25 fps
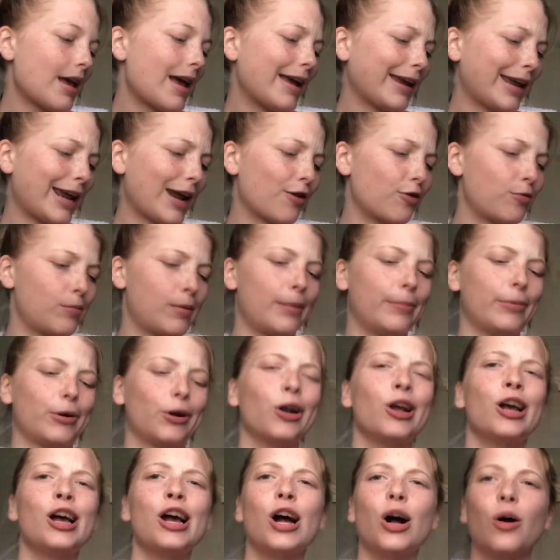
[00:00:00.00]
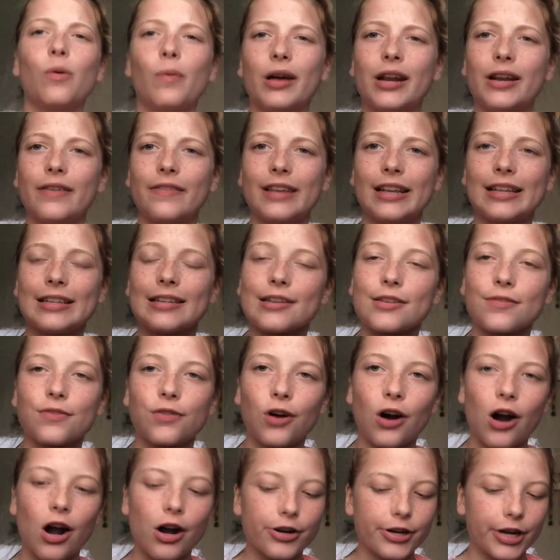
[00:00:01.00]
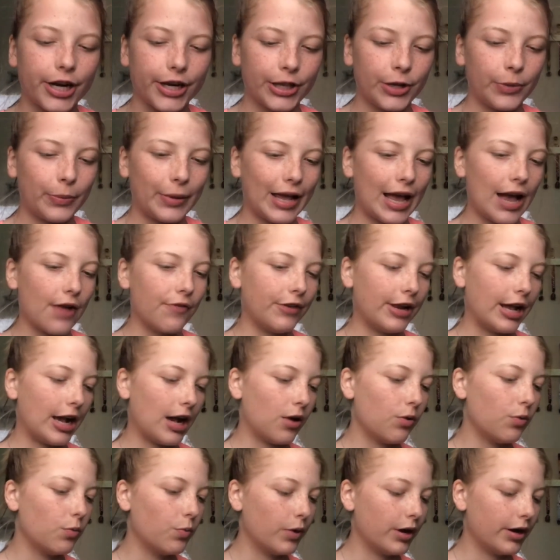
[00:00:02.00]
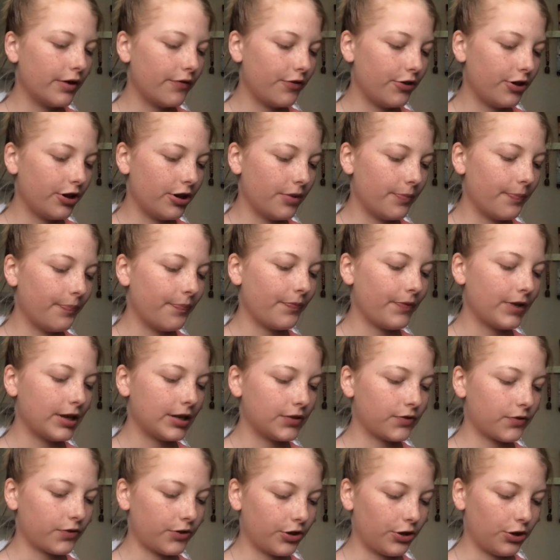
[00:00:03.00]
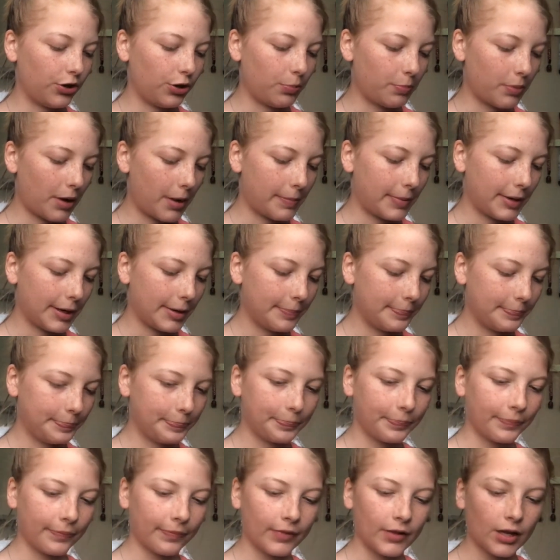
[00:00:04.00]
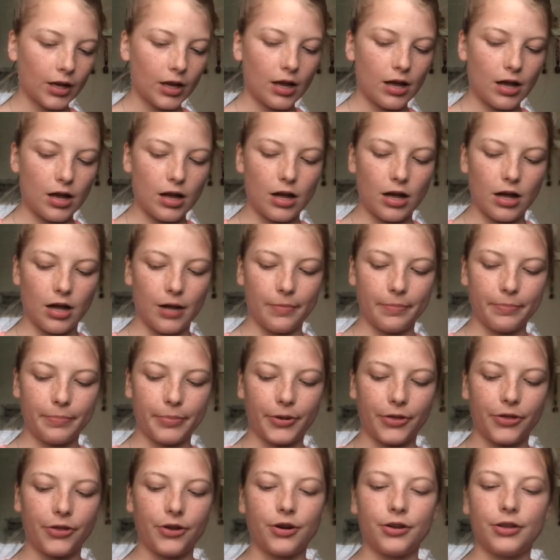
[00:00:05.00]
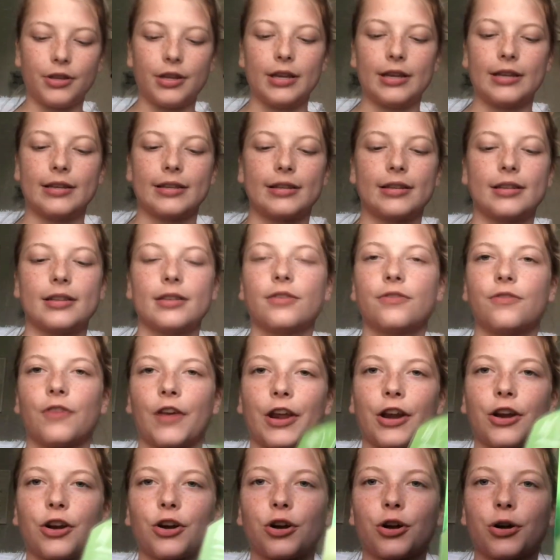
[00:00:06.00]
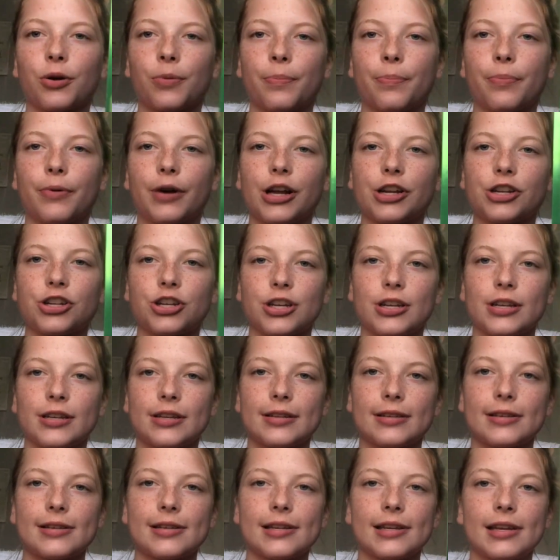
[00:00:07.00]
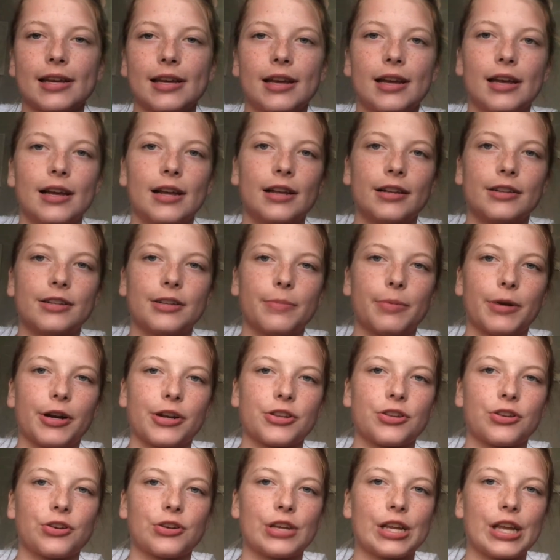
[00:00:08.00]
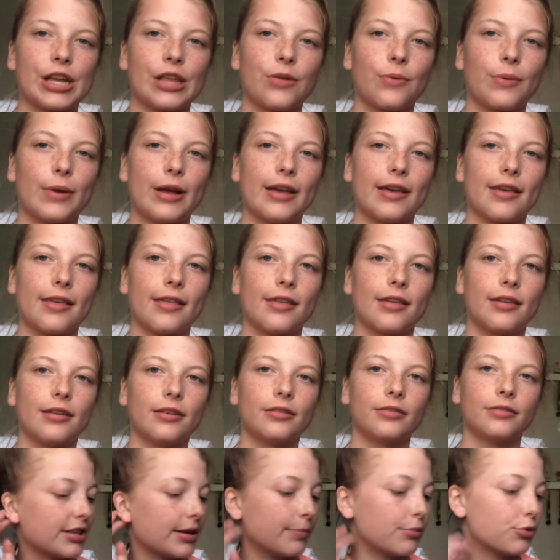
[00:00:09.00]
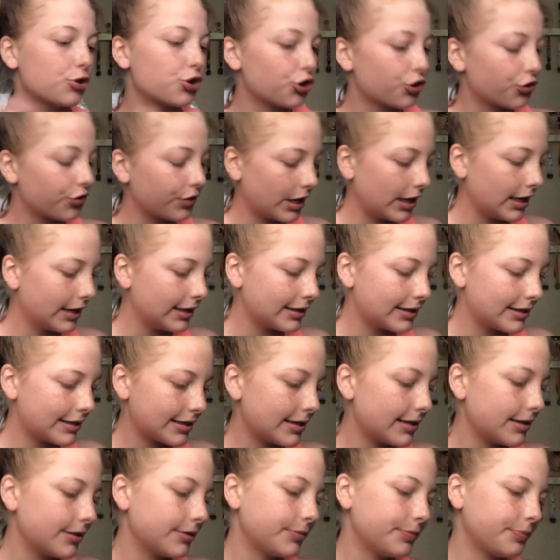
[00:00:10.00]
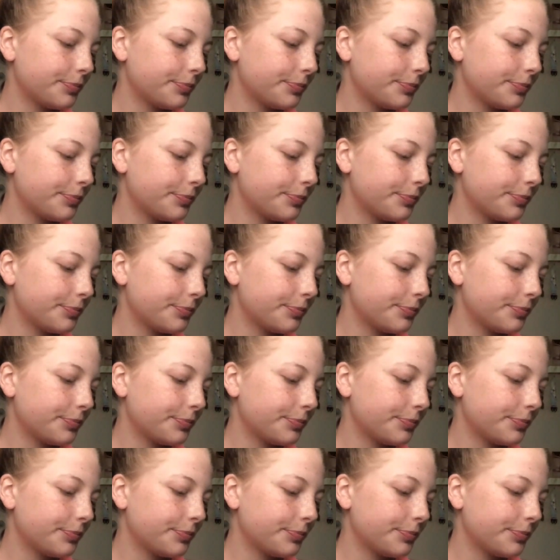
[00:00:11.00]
I can't remember. One of these is for our dog that we have now, and one of them is for the new puppy. Um, but they're these finger brushes to brush their teeth with. Some treats.